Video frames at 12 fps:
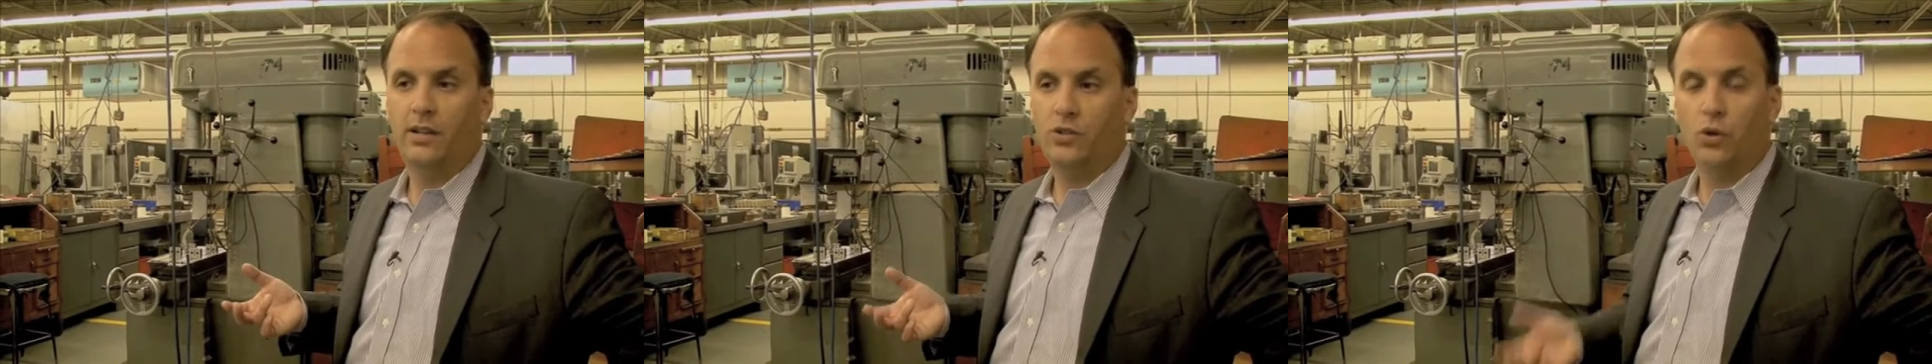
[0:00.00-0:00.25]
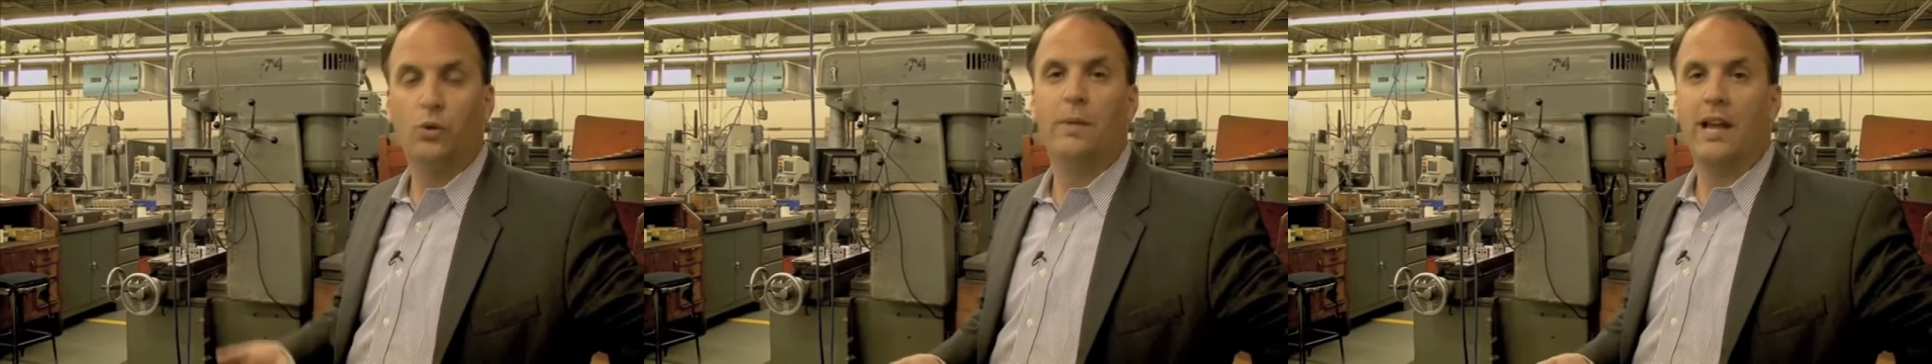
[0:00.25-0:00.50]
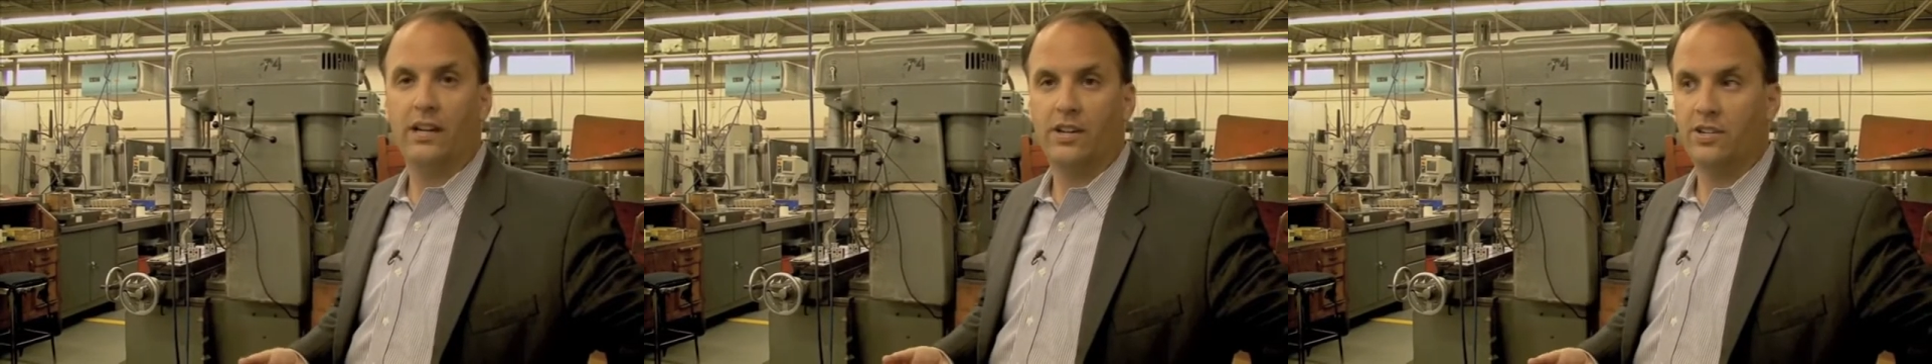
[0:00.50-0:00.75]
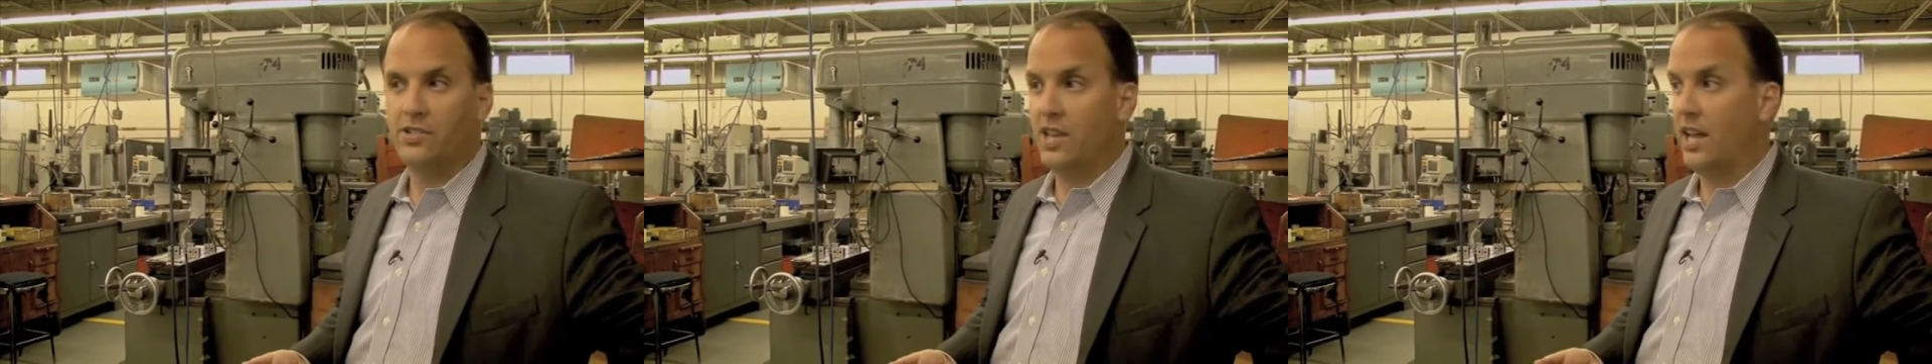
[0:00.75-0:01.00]
tool
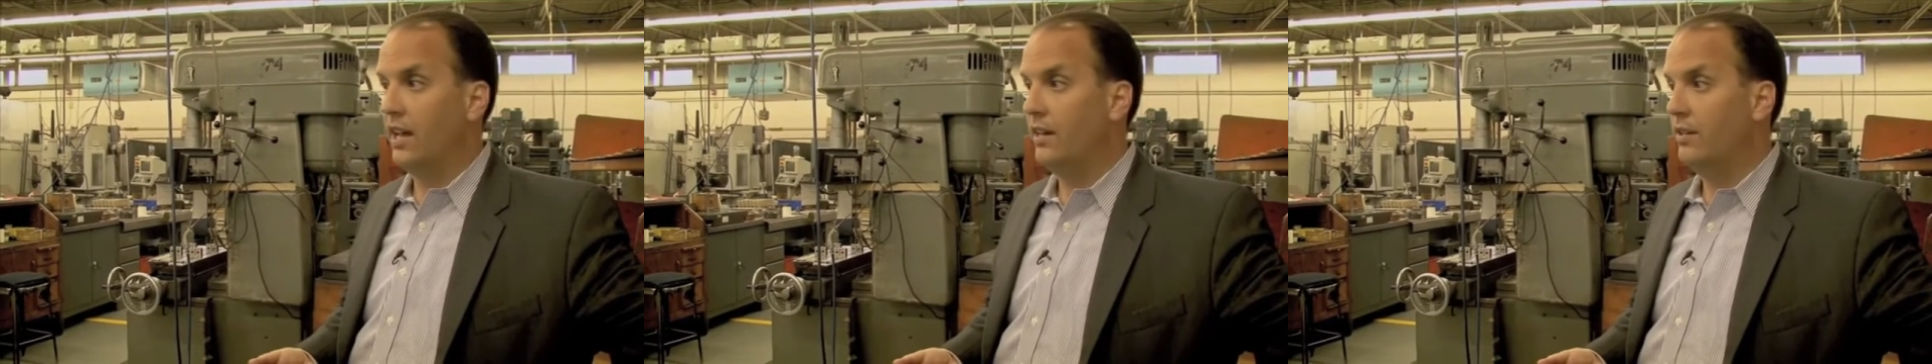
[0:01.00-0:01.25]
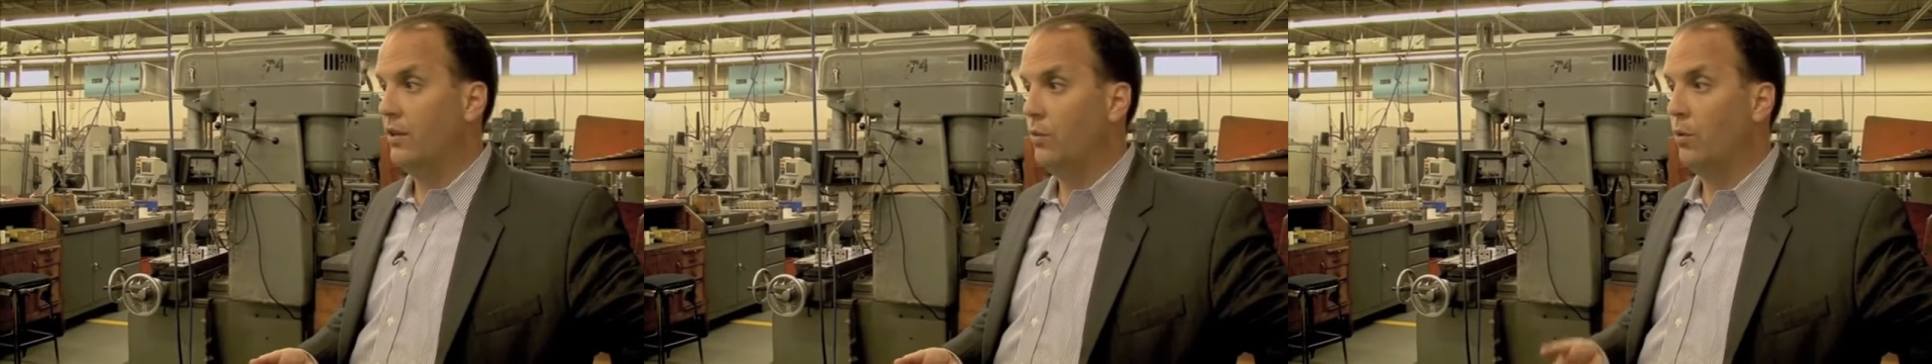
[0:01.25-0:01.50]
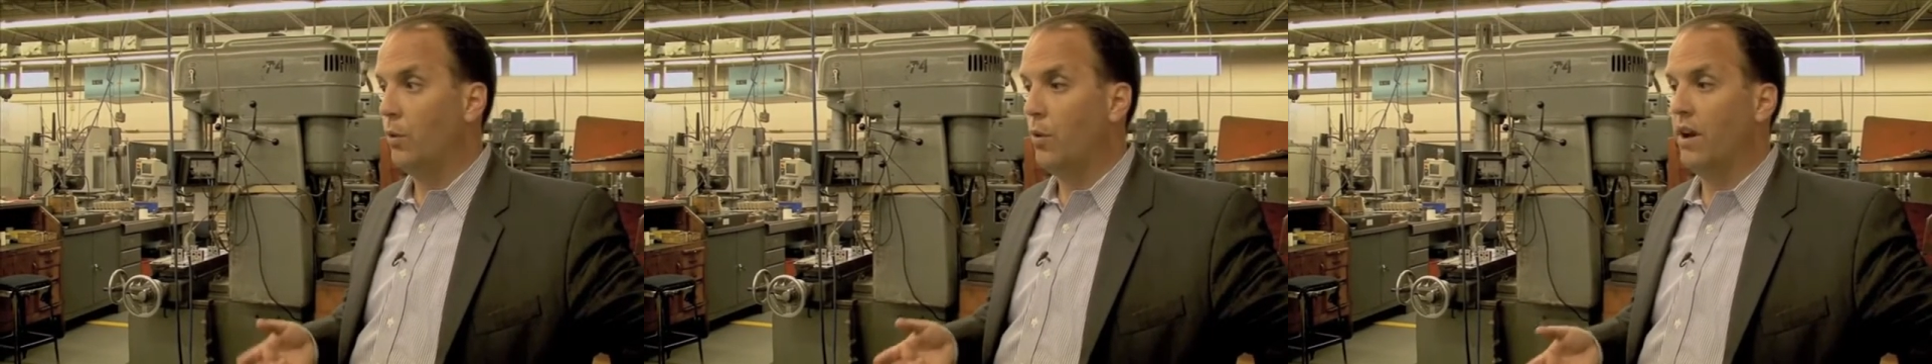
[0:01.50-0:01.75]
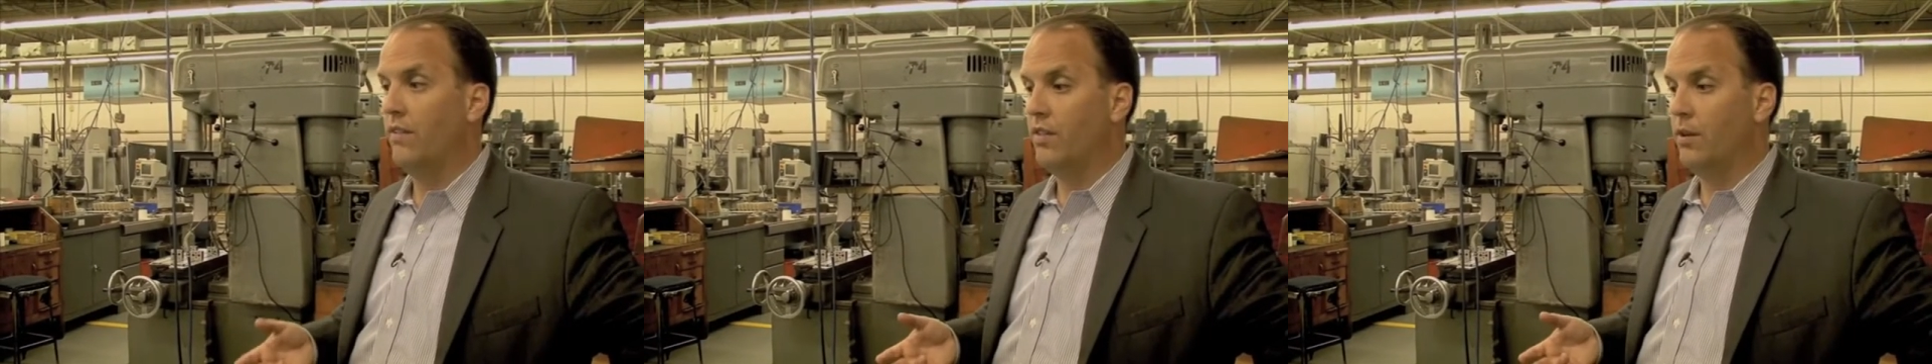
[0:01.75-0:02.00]
makers, and we're
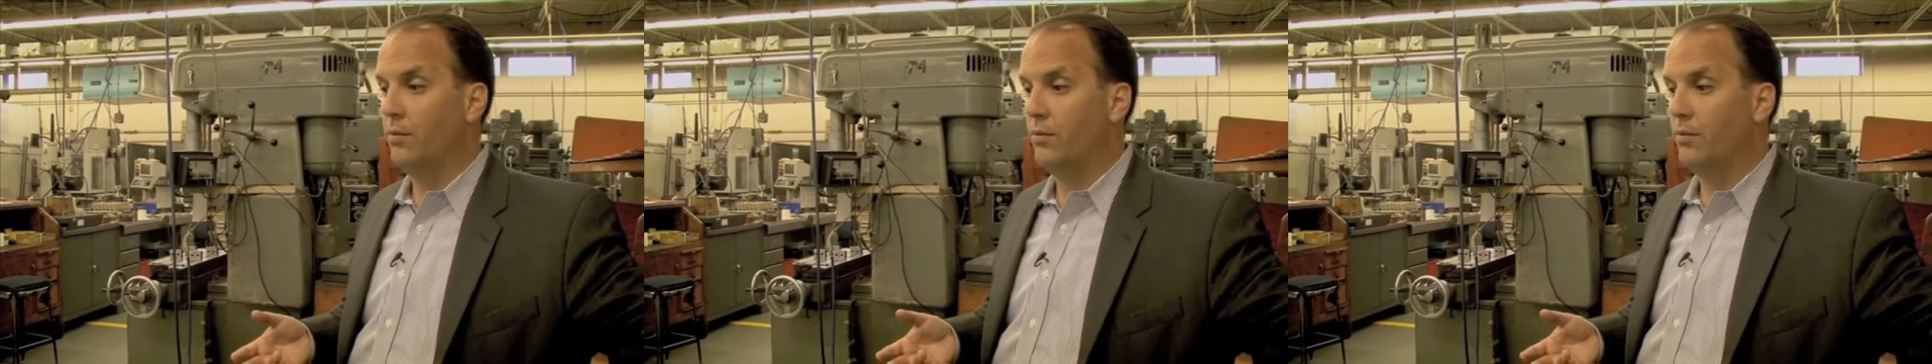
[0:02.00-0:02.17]
one of the